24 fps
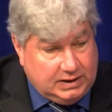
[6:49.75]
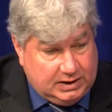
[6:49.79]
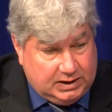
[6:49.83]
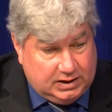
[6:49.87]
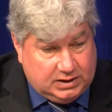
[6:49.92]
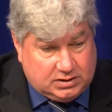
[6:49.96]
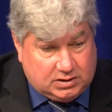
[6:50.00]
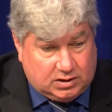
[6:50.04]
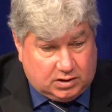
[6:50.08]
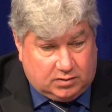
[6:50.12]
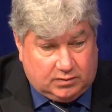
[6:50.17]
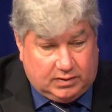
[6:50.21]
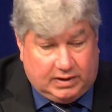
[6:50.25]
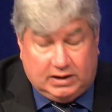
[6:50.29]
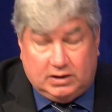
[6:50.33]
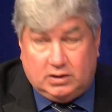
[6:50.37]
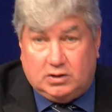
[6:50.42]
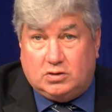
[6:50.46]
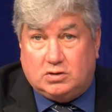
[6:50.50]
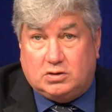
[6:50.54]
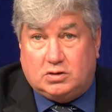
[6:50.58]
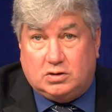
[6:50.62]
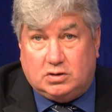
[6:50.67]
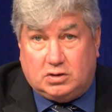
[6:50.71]
it's a great
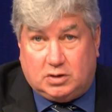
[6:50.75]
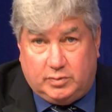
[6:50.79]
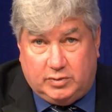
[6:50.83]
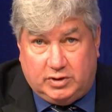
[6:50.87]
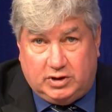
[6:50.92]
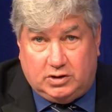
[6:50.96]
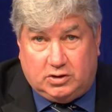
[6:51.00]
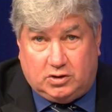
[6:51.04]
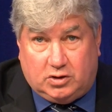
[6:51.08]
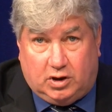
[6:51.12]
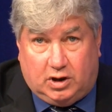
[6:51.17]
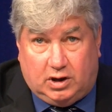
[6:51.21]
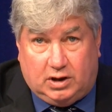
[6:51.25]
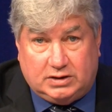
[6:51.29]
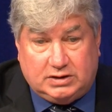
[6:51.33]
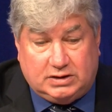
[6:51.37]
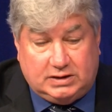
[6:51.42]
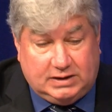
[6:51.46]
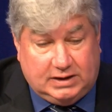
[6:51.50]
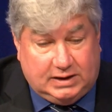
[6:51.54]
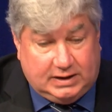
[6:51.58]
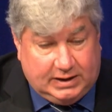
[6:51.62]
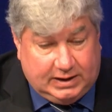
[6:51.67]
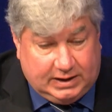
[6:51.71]
local community college,
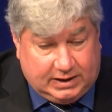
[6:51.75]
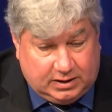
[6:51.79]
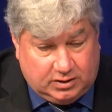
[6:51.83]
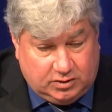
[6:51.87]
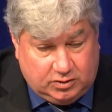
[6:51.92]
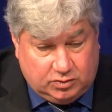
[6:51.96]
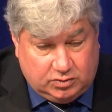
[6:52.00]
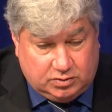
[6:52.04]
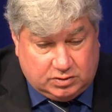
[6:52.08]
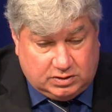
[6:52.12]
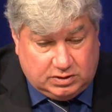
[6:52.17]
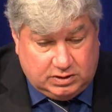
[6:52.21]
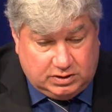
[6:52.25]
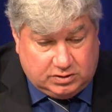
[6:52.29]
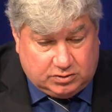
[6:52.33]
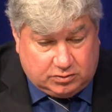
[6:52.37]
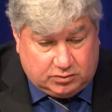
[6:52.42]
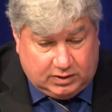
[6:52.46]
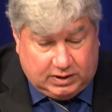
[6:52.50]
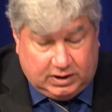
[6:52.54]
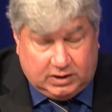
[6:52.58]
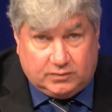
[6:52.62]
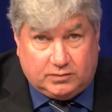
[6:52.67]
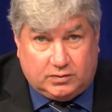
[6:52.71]
and then they can use these
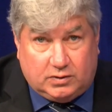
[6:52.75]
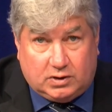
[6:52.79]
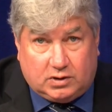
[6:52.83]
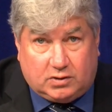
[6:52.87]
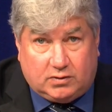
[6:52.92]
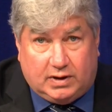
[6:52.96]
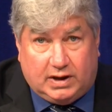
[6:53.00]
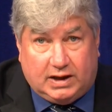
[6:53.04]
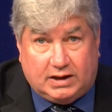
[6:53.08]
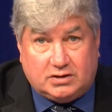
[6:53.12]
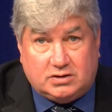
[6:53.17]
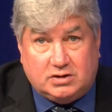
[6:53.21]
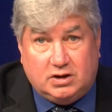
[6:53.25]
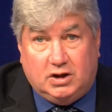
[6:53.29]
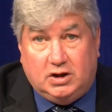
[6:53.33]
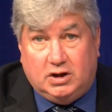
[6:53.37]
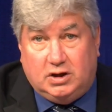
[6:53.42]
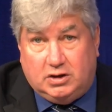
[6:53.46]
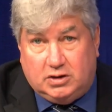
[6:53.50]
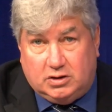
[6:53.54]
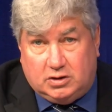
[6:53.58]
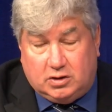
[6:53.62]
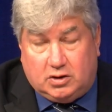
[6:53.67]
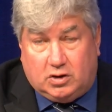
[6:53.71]
transfer credits
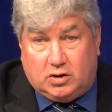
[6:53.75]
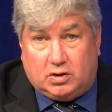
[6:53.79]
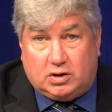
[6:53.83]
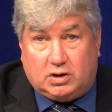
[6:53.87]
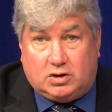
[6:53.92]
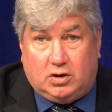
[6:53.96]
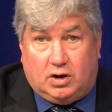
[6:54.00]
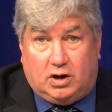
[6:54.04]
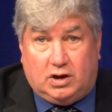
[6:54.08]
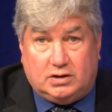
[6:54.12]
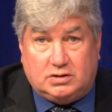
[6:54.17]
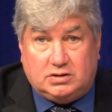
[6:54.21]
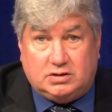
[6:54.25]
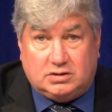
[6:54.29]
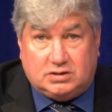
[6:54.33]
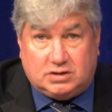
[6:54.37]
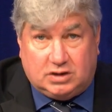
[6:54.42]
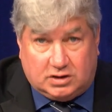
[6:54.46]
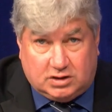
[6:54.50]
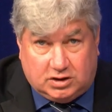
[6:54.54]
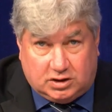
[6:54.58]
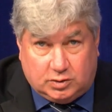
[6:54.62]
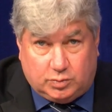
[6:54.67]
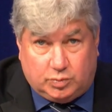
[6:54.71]
to go to colleges
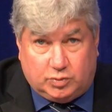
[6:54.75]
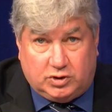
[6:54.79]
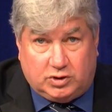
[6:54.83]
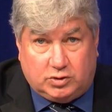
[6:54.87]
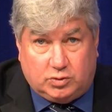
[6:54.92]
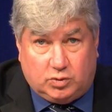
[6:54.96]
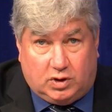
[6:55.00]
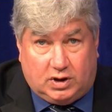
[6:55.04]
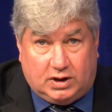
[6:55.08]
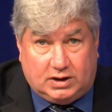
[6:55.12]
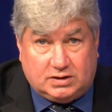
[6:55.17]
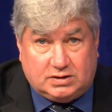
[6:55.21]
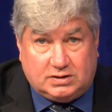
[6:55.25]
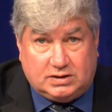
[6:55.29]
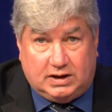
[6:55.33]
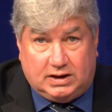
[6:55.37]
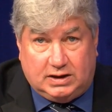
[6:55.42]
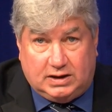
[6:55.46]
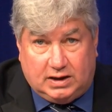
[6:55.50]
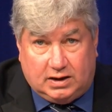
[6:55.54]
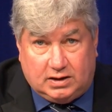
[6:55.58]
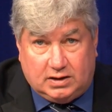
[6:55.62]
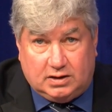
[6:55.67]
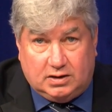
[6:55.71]
such as Bridgewater State
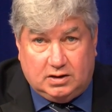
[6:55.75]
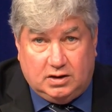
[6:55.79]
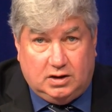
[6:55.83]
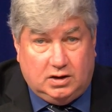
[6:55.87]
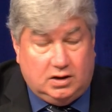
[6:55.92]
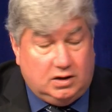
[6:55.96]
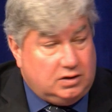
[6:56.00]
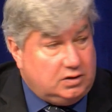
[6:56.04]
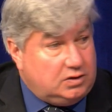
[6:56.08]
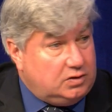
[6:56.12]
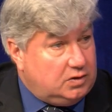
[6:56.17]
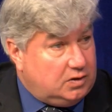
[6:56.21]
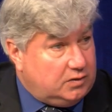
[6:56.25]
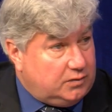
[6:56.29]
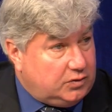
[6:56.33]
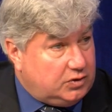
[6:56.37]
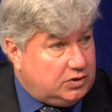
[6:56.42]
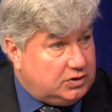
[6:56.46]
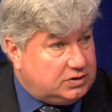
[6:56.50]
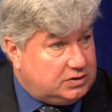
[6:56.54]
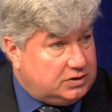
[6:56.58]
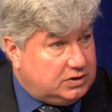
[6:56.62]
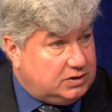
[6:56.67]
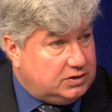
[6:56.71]
and other
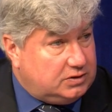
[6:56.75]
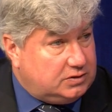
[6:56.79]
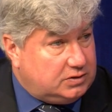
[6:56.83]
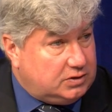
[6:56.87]
universities.